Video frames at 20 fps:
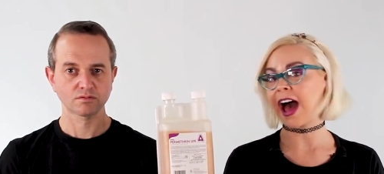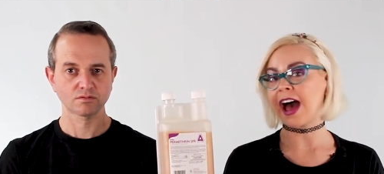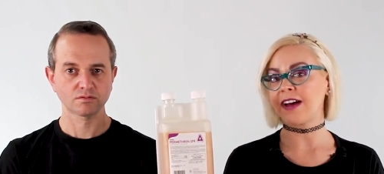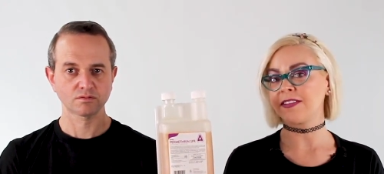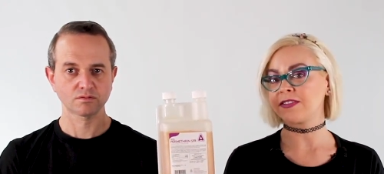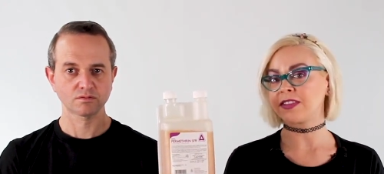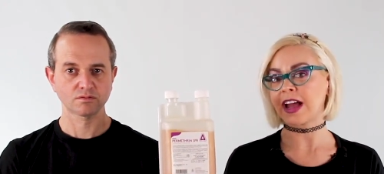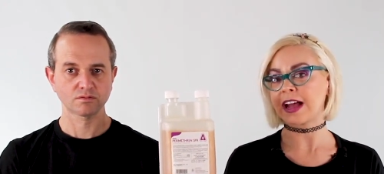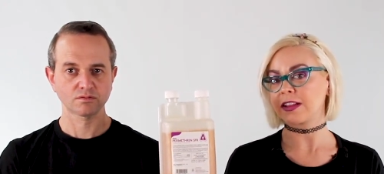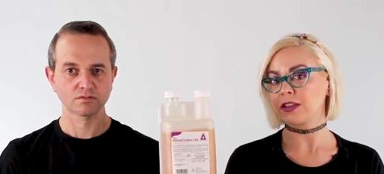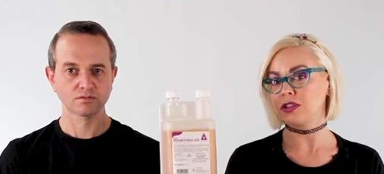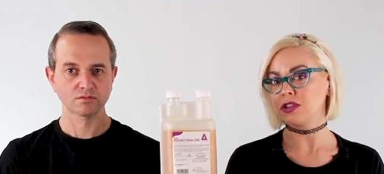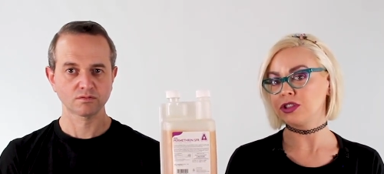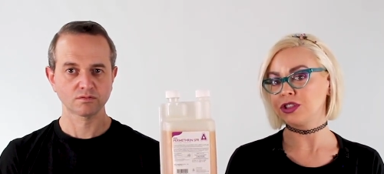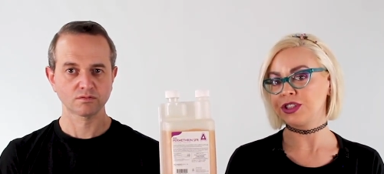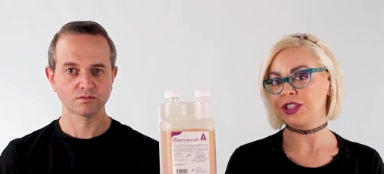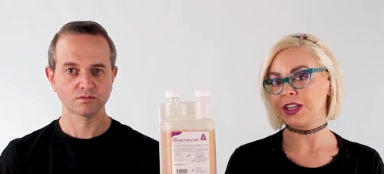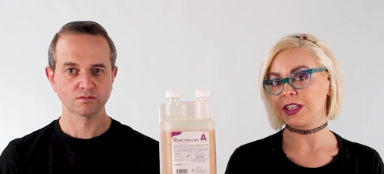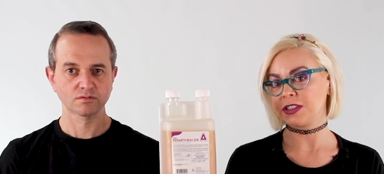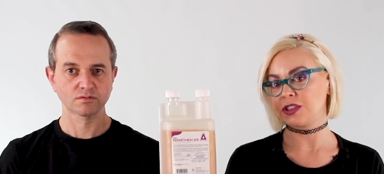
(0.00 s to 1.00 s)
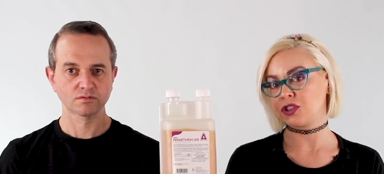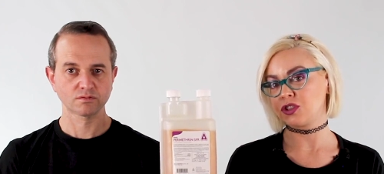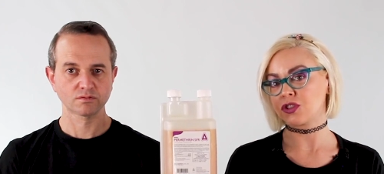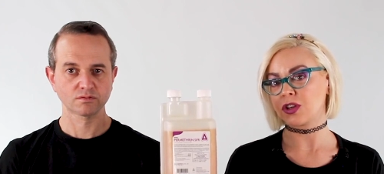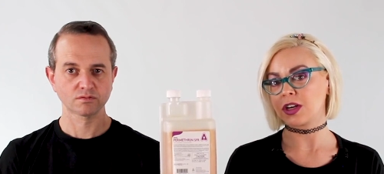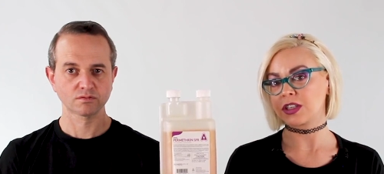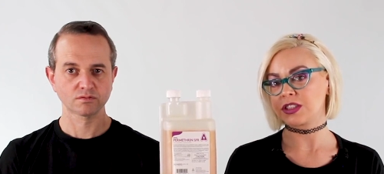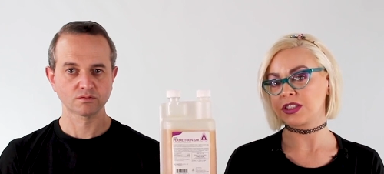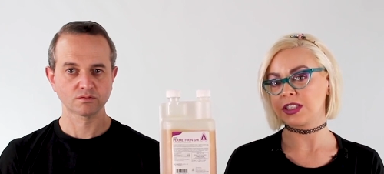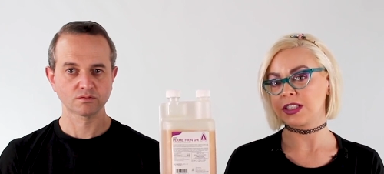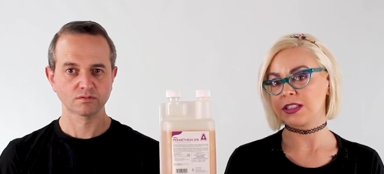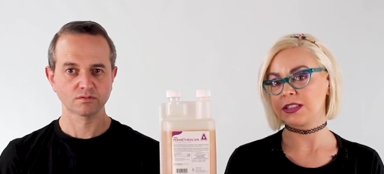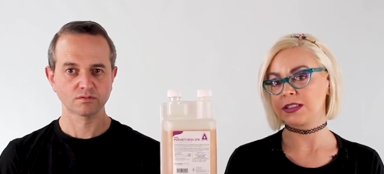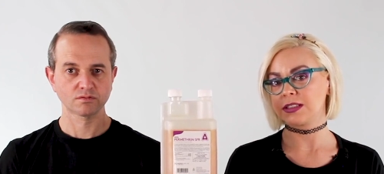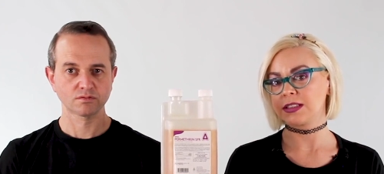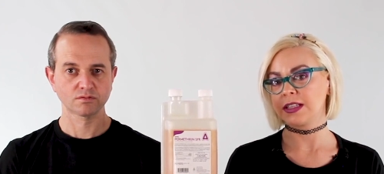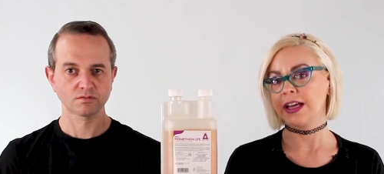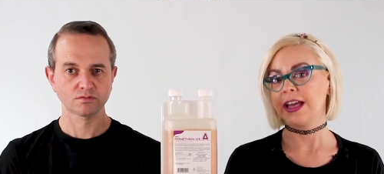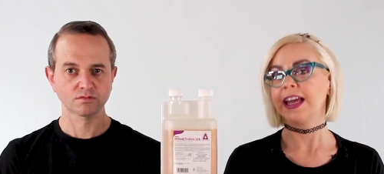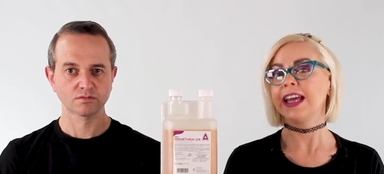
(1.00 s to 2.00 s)
Speaker 1: have dilution
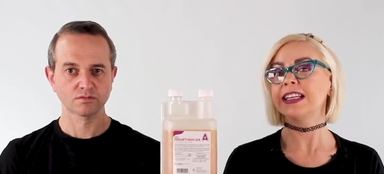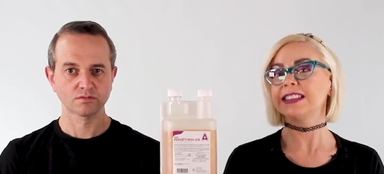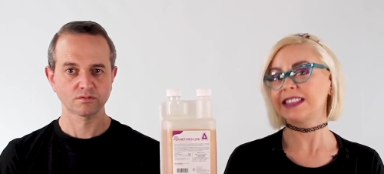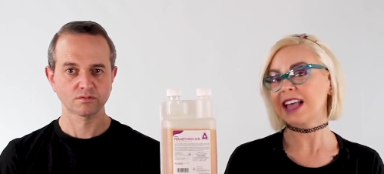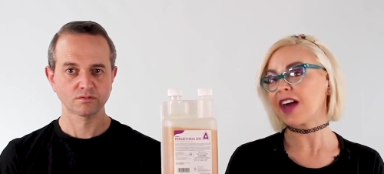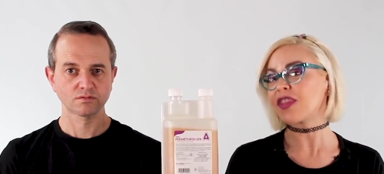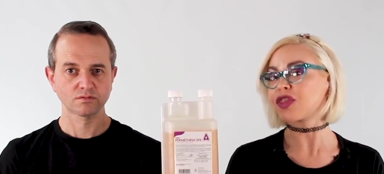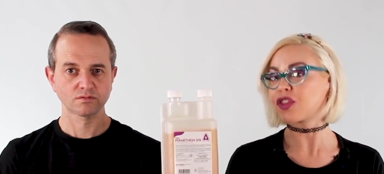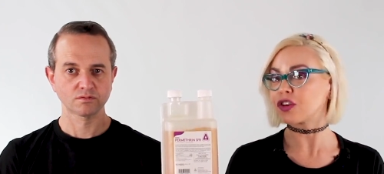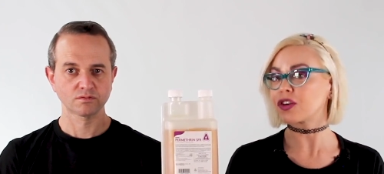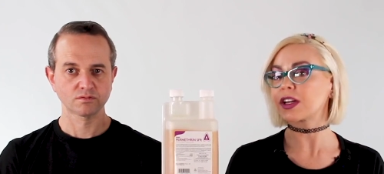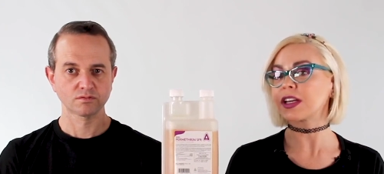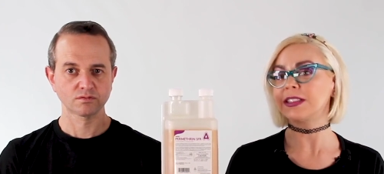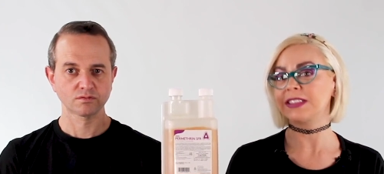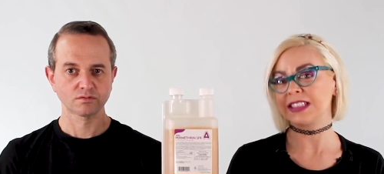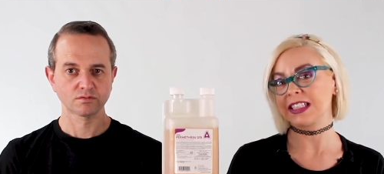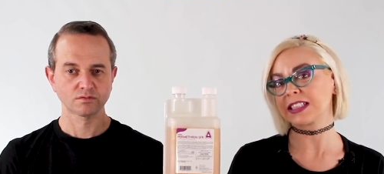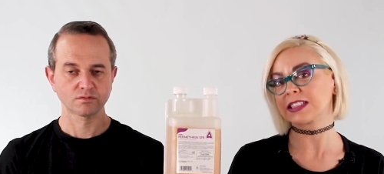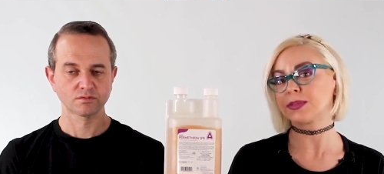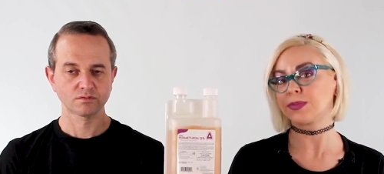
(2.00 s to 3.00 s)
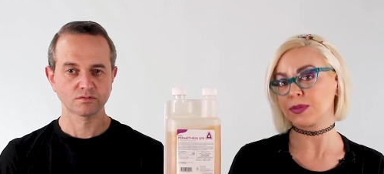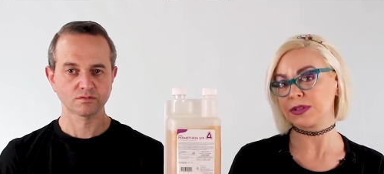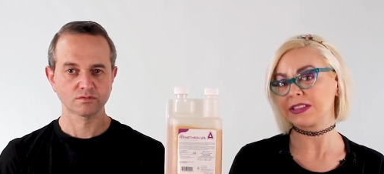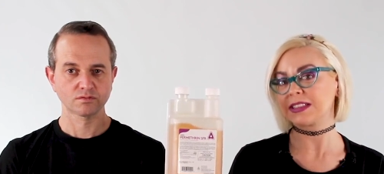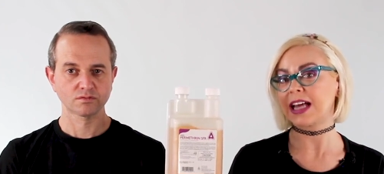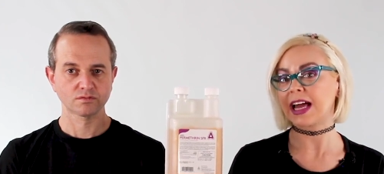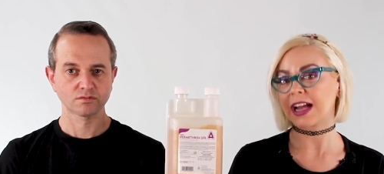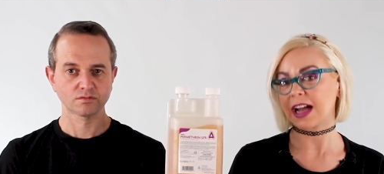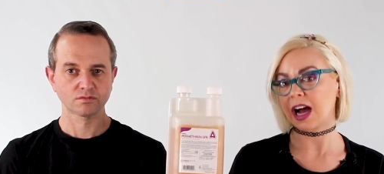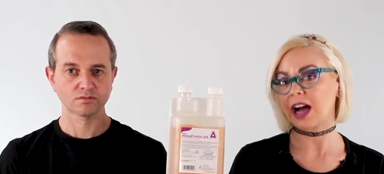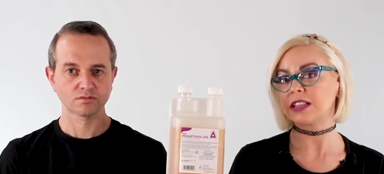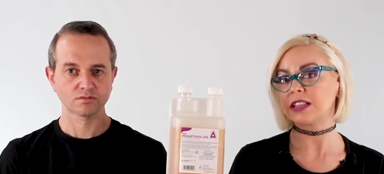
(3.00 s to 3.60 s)
instructions. It's at 36%